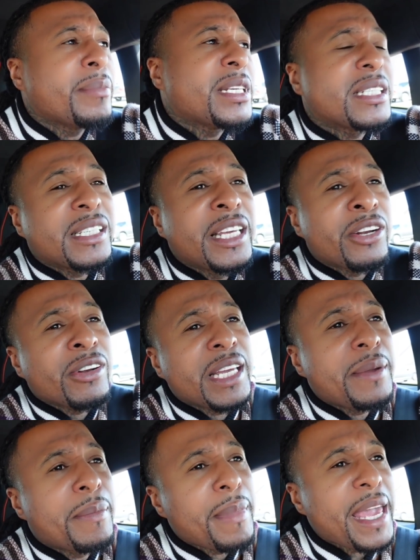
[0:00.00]
I'm just
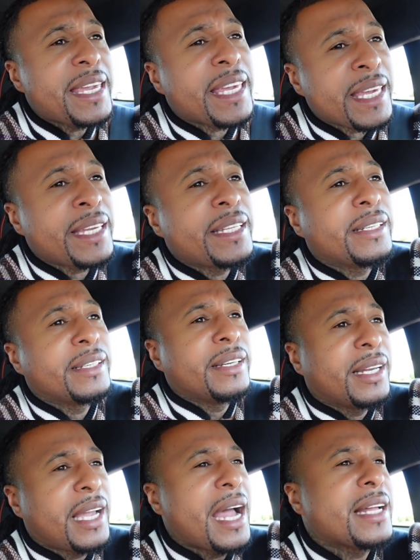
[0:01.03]
literally making
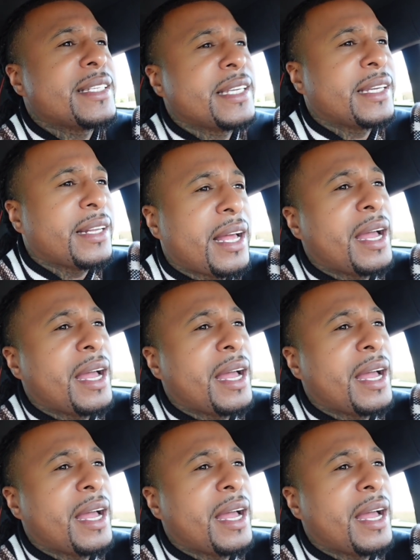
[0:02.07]
content.